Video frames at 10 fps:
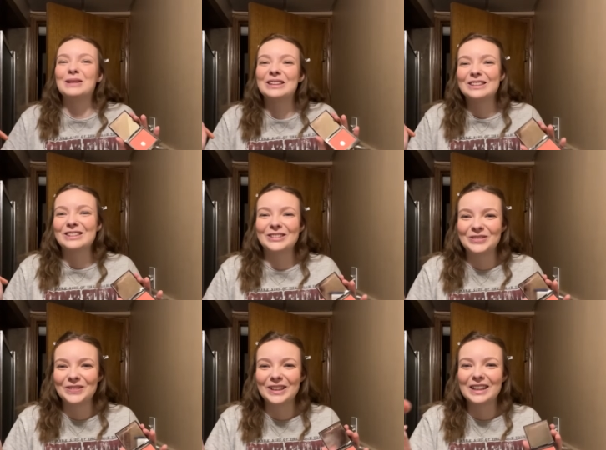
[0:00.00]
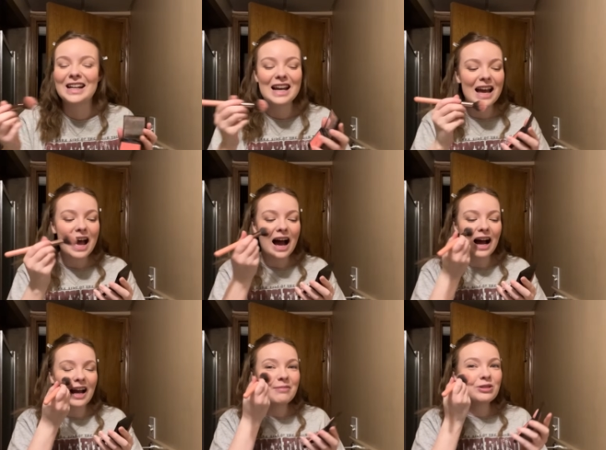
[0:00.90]
booktuber.
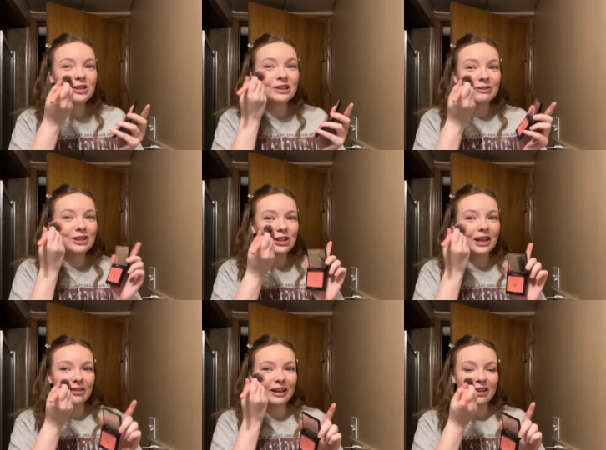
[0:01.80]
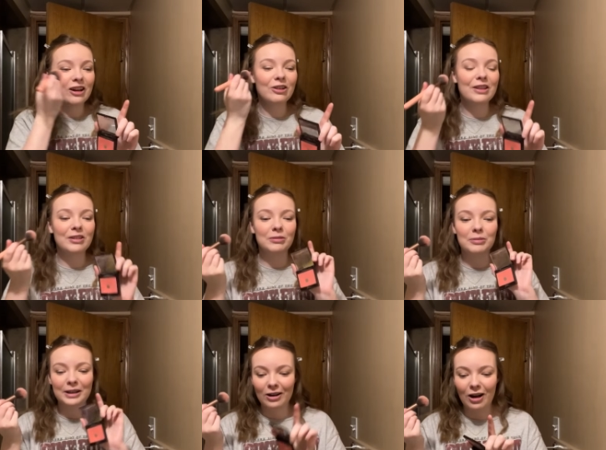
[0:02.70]
I'm just gonna finish getting ready though, and then I'm gonna
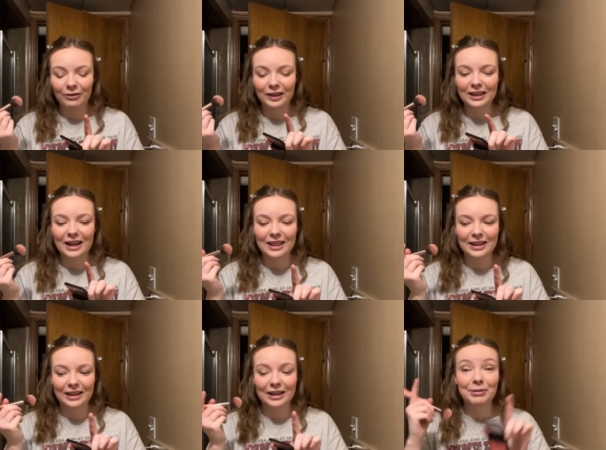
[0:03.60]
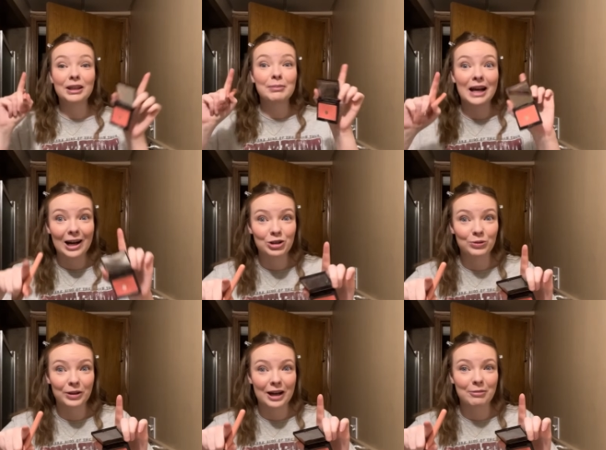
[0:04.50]
make a coffee, and then I'm gonna get my actual
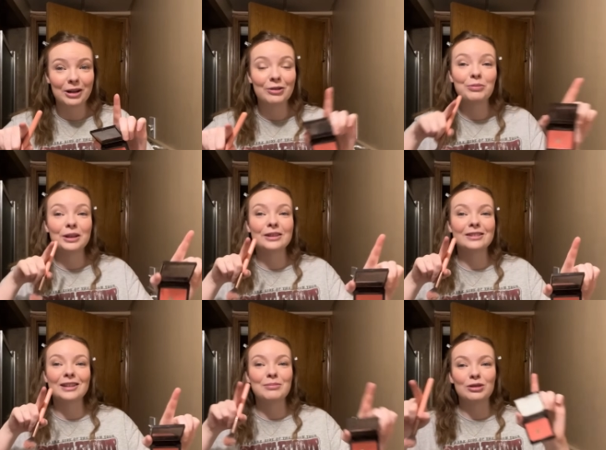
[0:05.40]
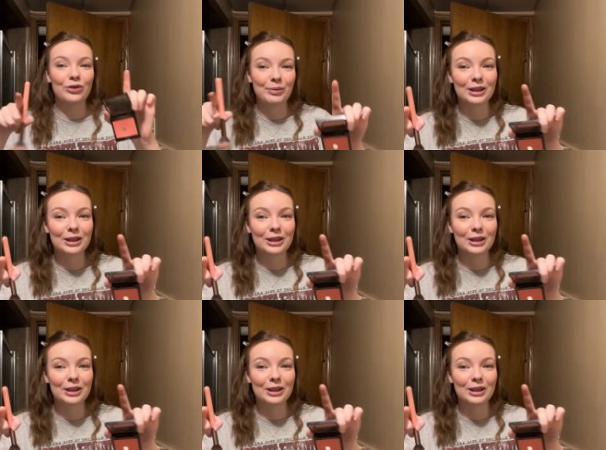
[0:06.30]
camera out because I'm just filming